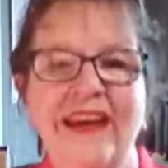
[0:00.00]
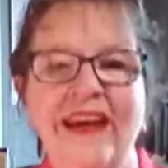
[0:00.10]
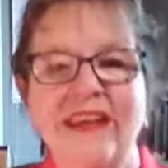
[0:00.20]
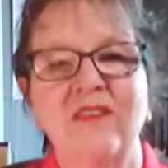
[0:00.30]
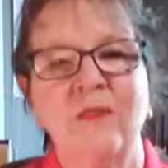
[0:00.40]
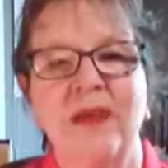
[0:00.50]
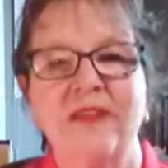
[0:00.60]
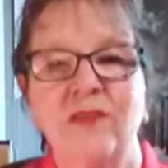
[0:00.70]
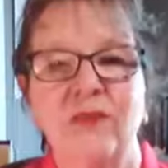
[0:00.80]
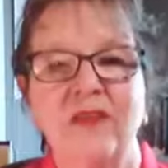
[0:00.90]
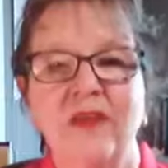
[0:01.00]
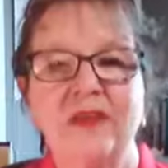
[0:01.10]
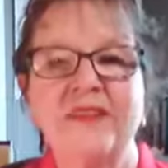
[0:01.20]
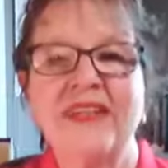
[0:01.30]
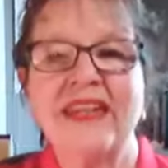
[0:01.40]
Unexpected
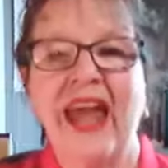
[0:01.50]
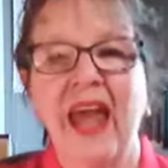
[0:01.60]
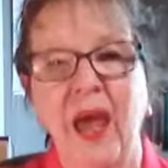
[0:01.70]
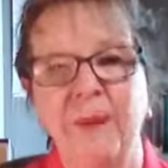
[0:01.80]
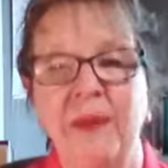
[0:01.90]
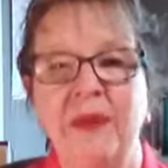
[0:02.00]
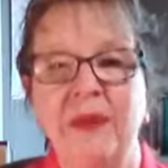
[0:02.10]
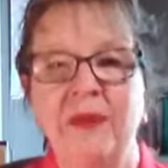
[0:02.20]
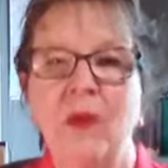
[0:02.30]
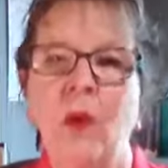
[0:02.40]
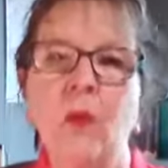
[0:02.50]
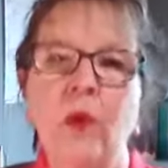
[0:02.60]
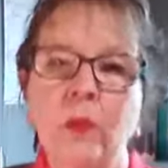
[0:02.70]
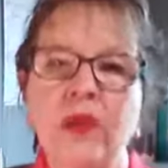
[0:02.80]
results can happen when